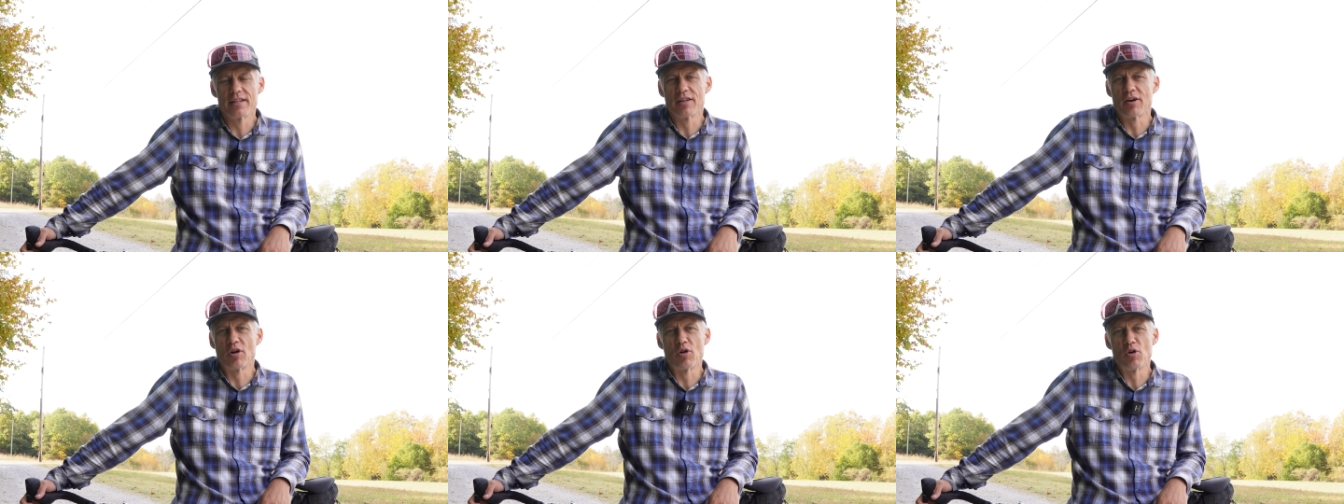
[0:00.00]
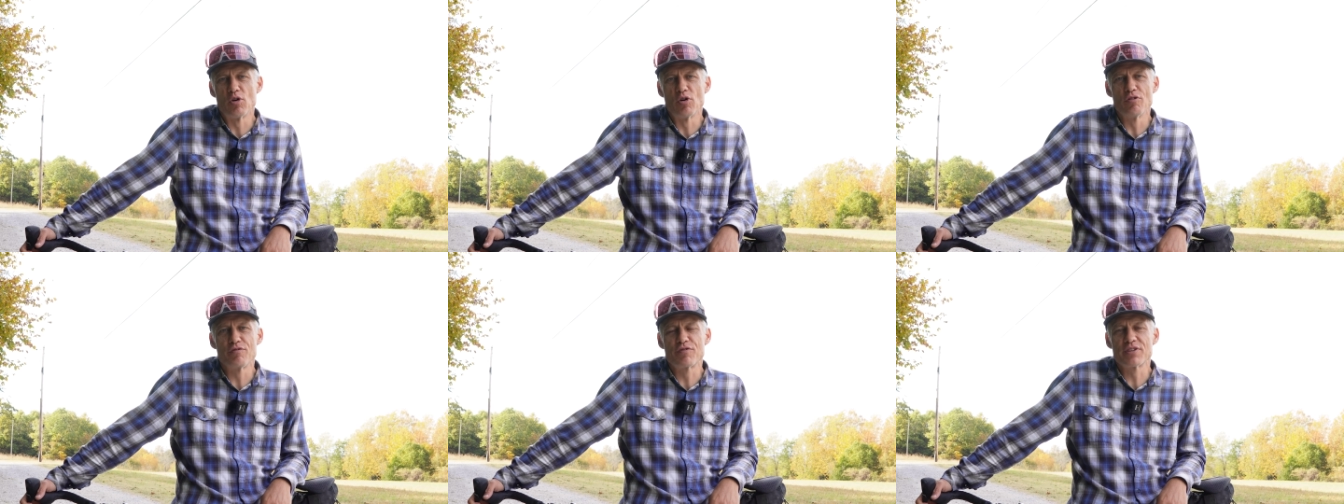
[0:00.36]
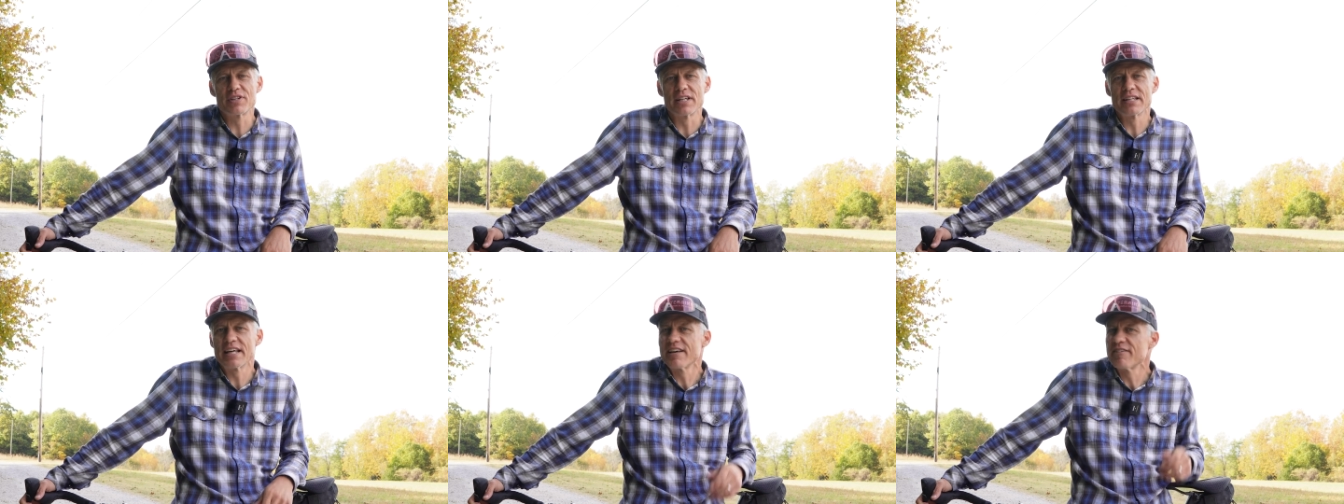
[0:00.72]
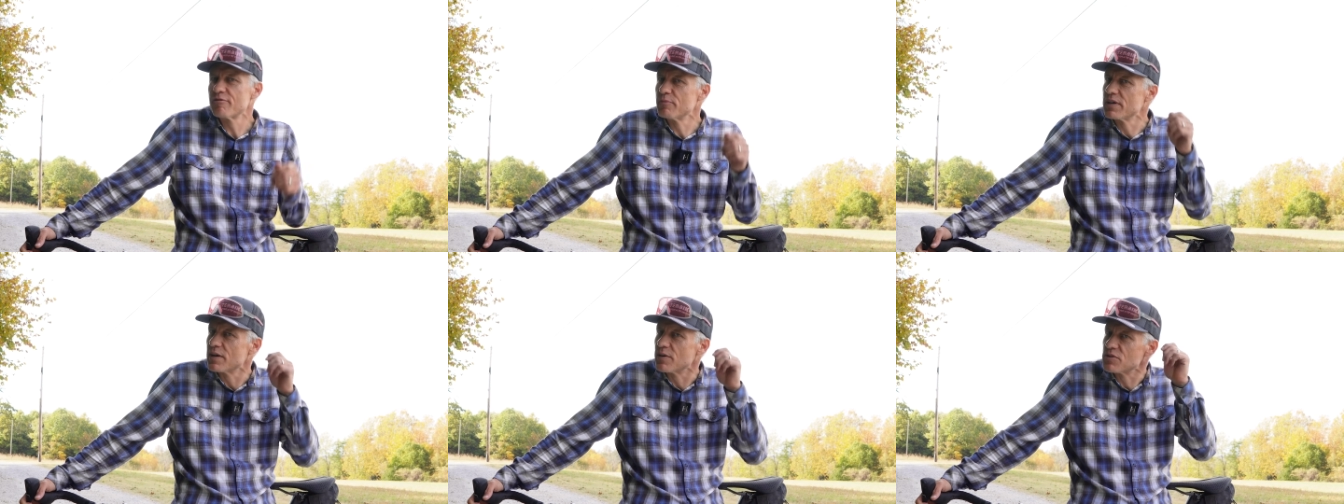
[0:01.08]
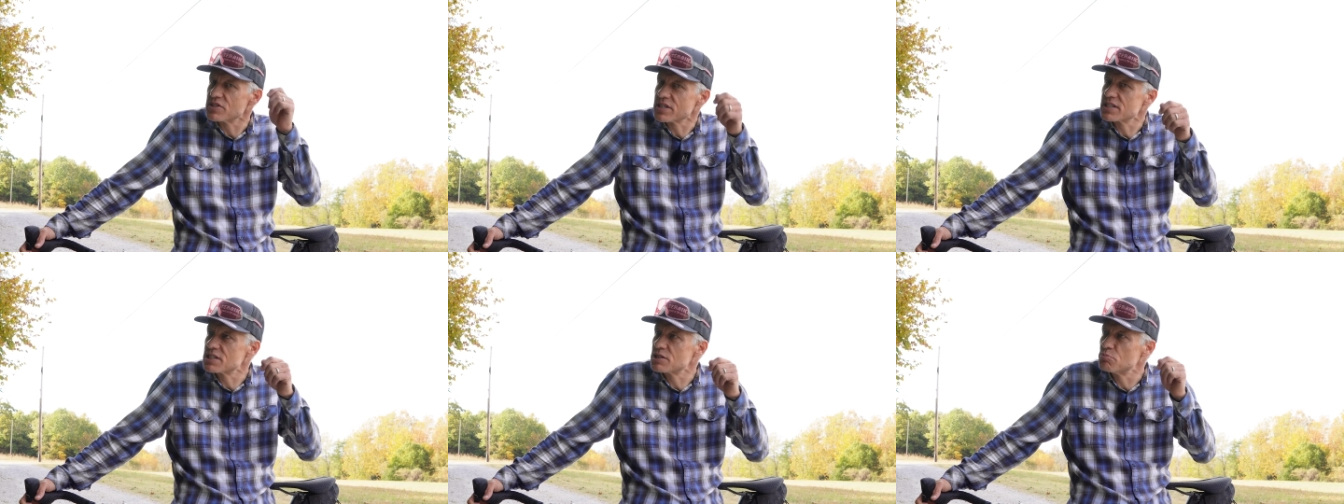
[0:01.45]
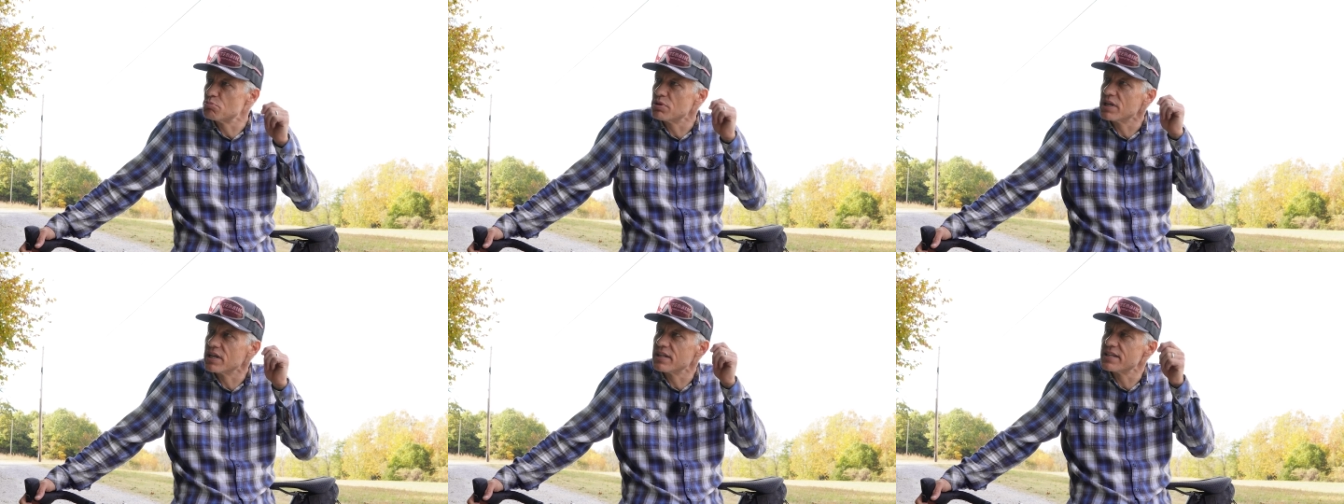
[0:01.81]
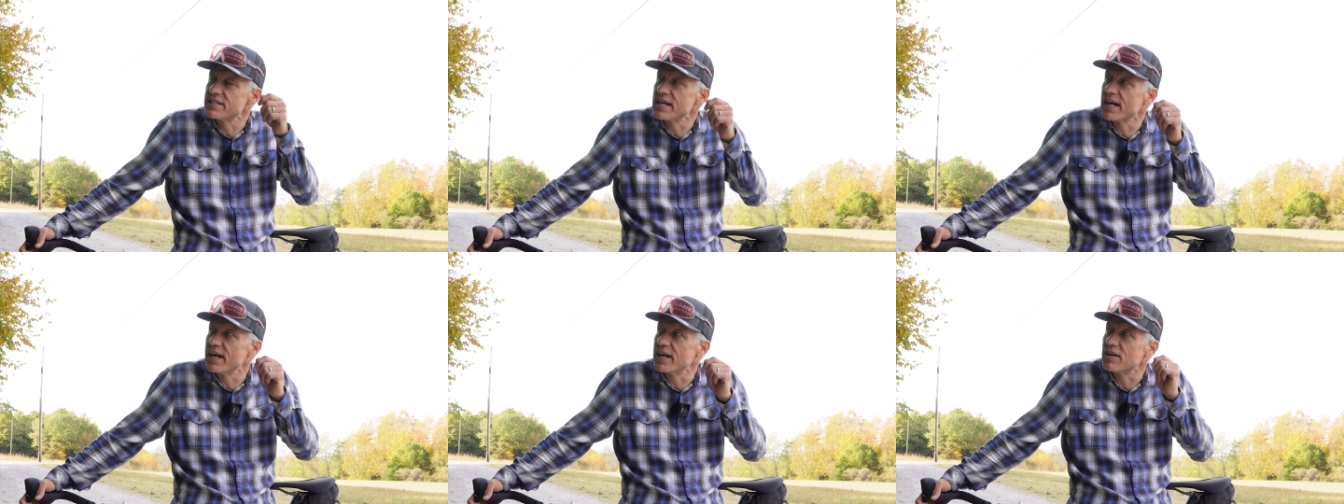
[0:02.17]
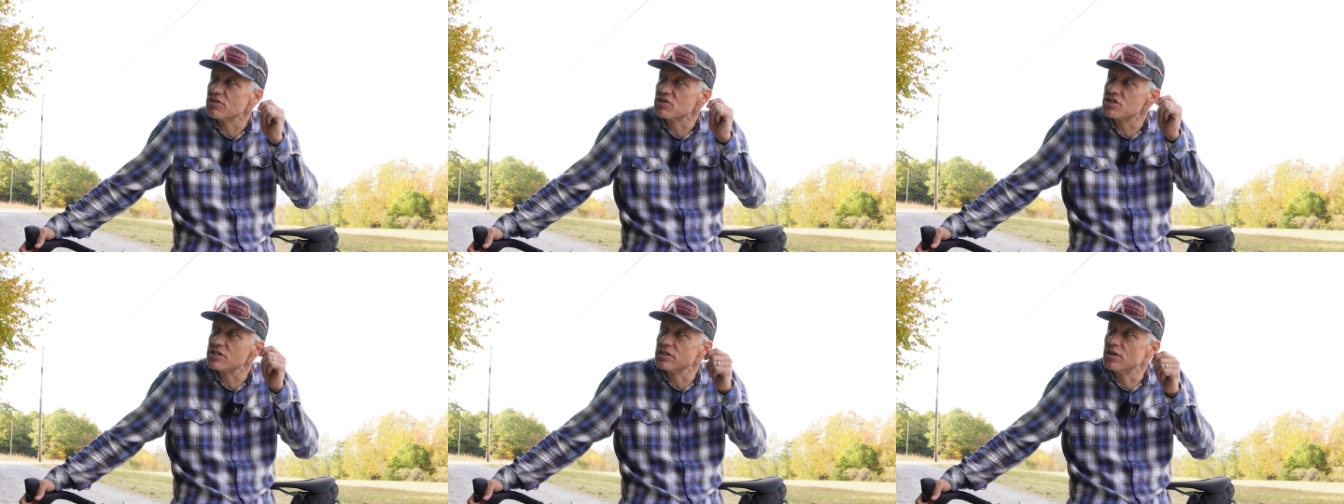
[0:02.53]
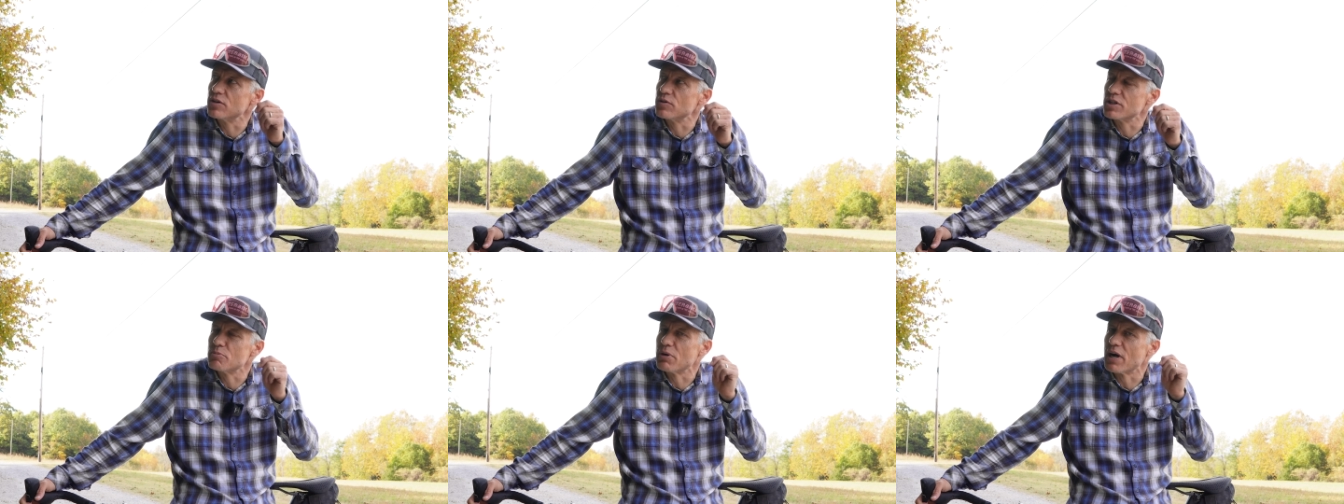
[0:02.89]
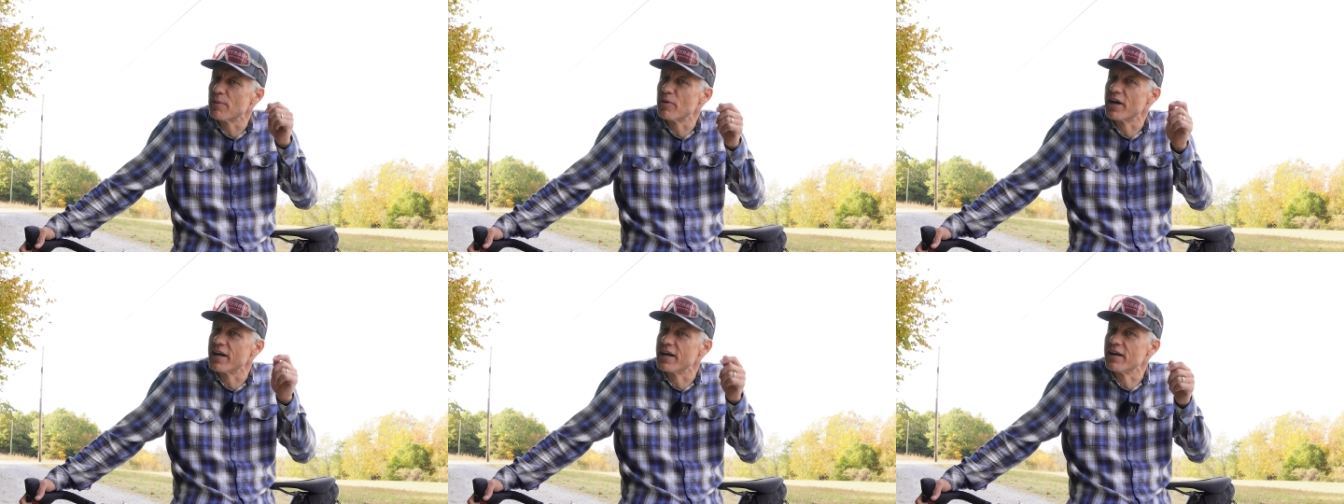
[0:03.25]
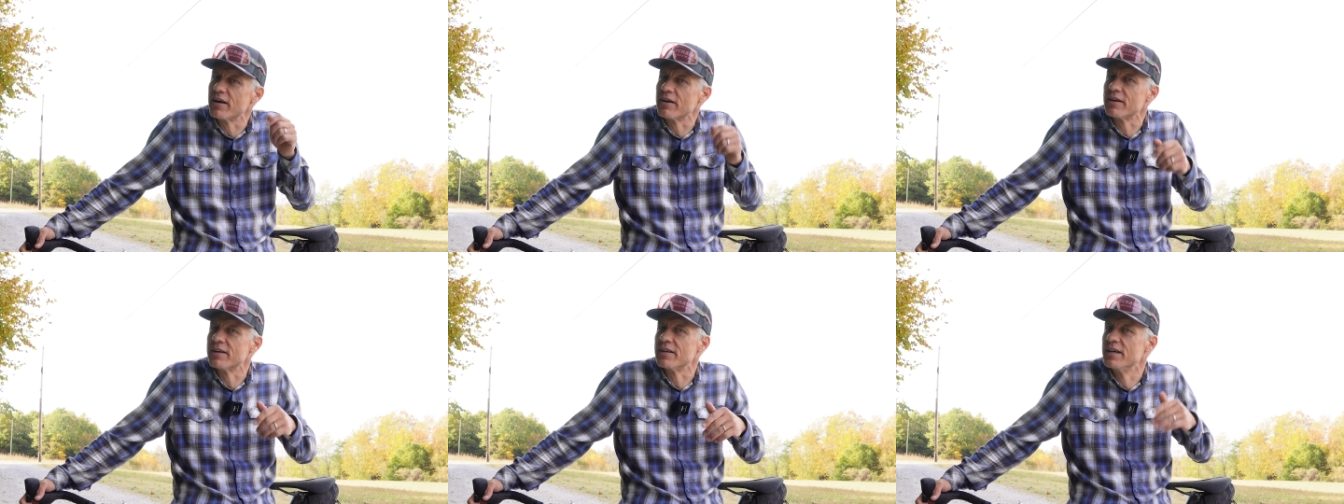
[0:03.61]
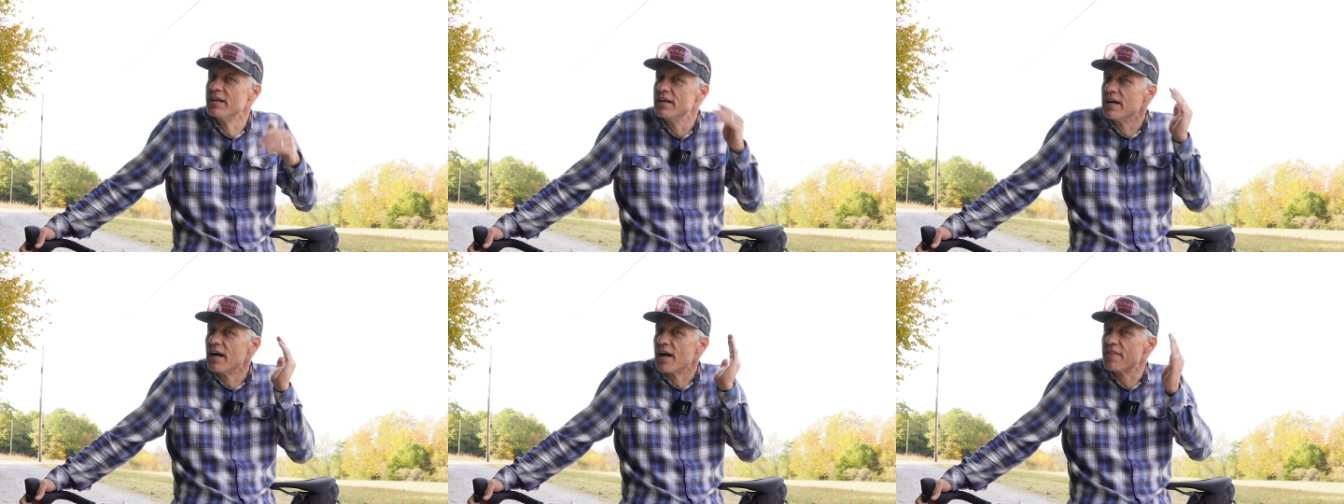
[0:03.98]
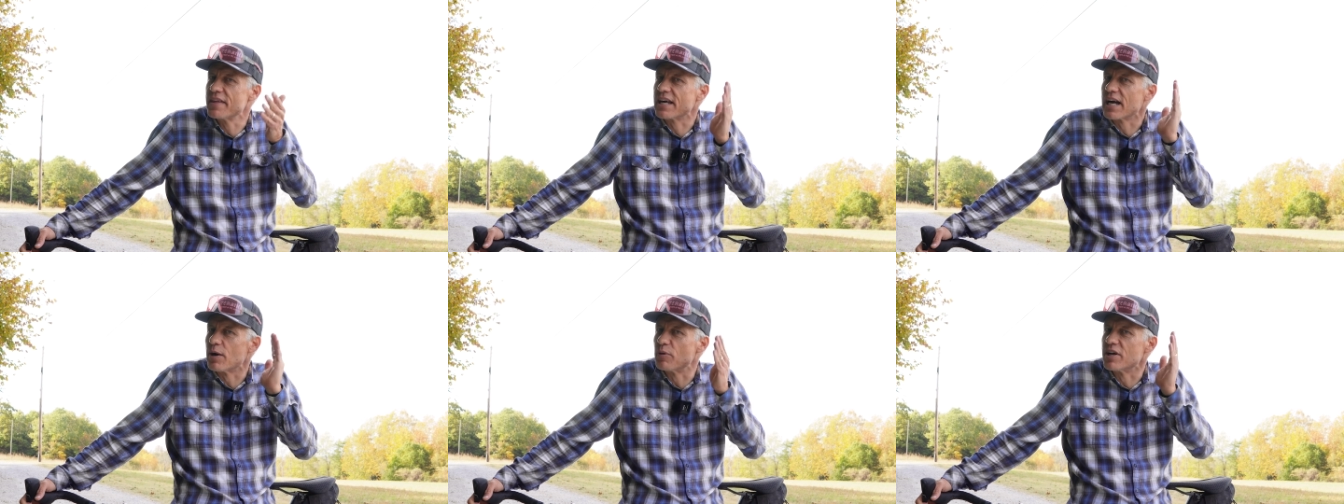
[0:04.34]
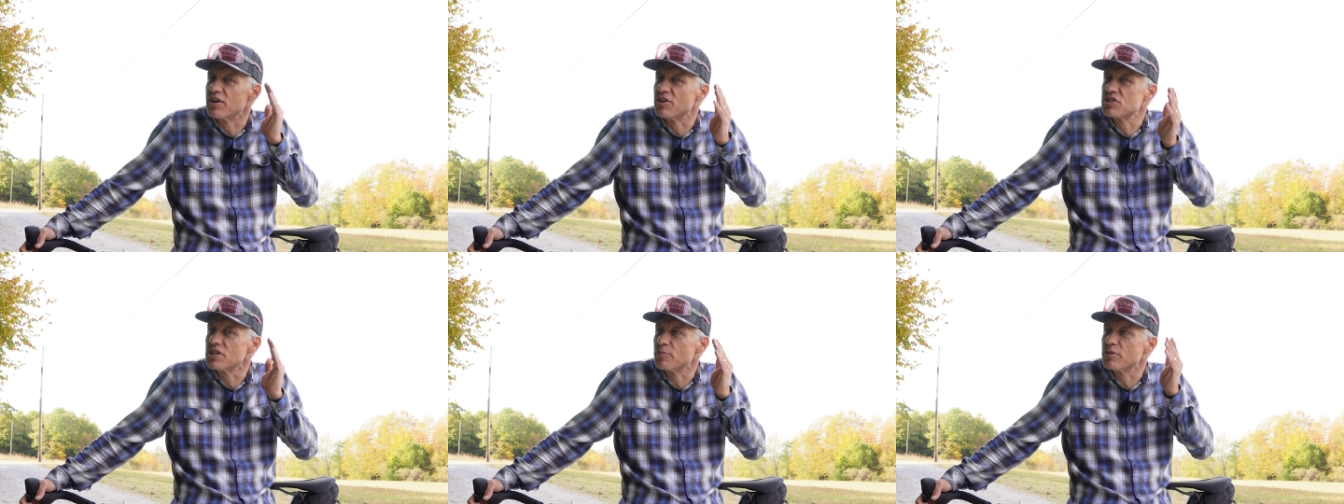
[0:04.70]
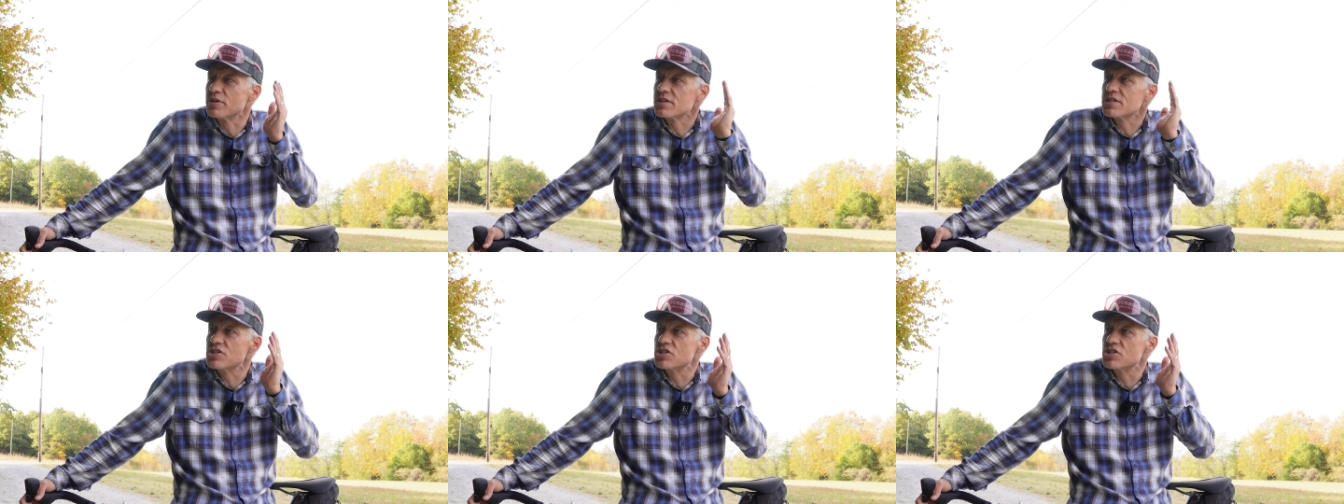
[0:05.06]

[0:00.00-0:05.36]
the hole for the life of me. I was like spinning the tire slowly by my ear and I think I would hear something,